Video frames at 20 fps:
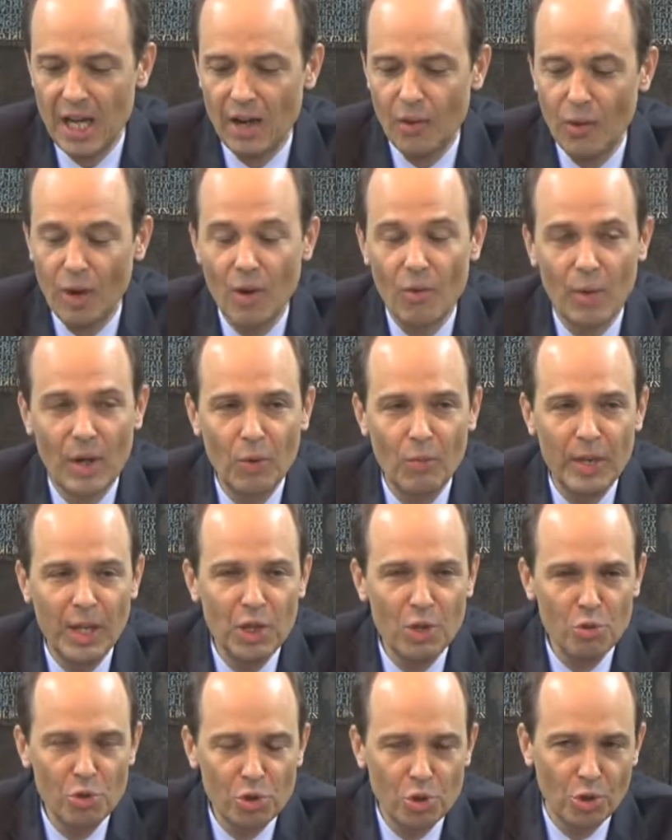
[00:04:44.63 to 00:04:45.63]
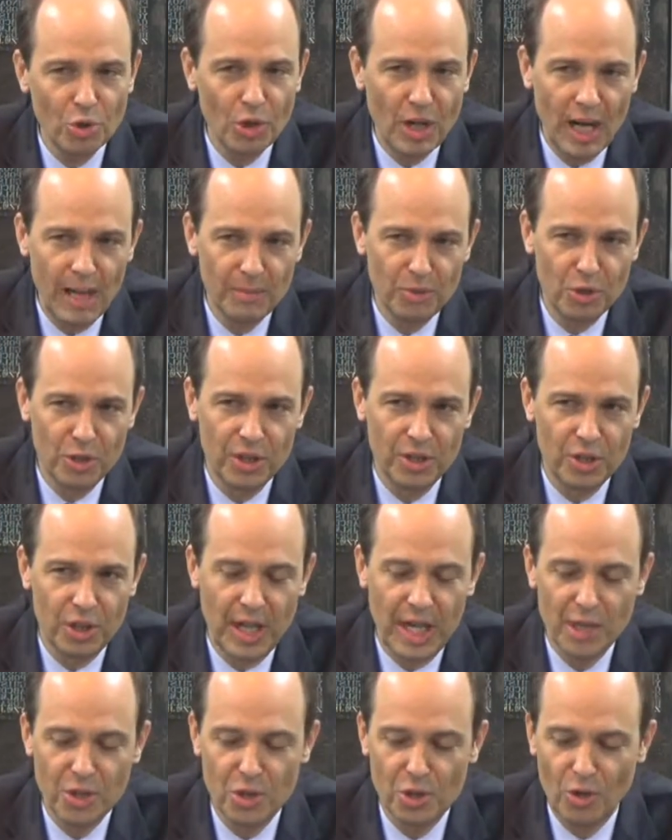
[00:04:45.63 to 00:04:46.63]
When we used to come to
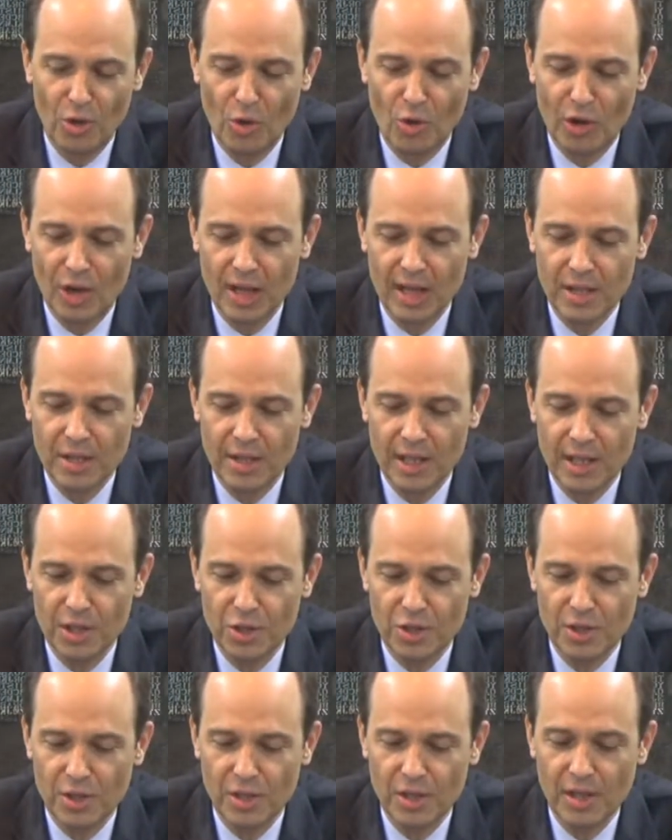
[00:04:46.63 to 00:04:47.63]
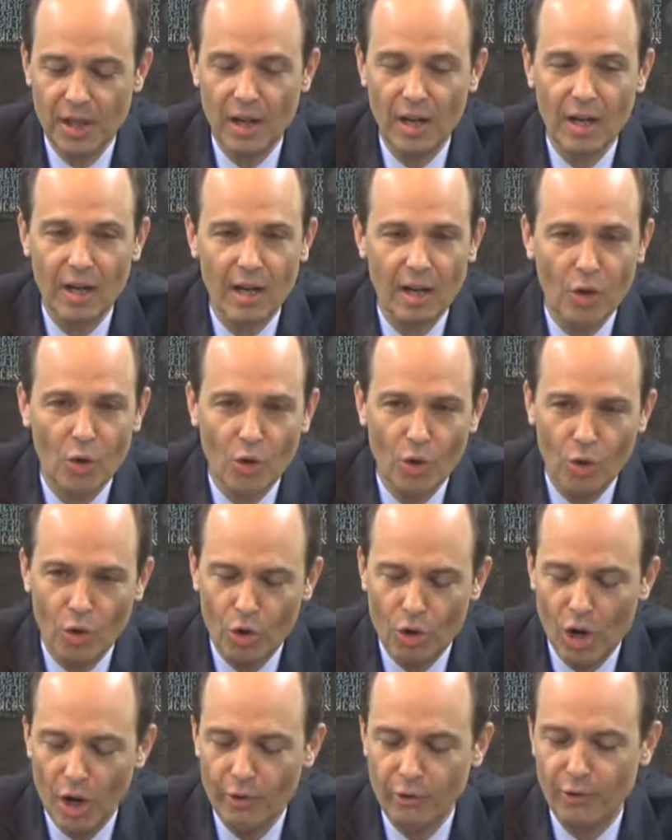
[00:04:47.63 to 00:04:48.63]
international organizations
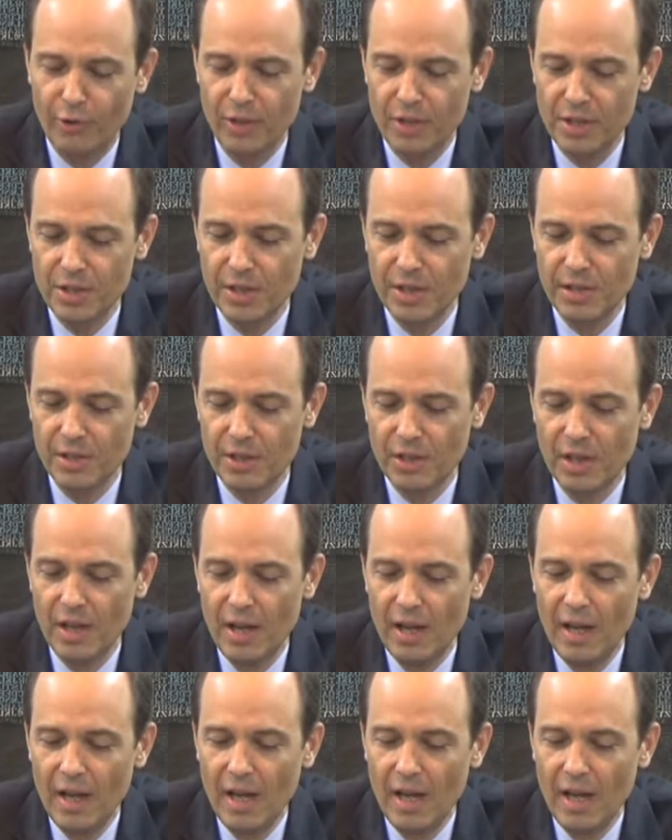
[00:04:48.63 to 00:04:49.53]
or conferences,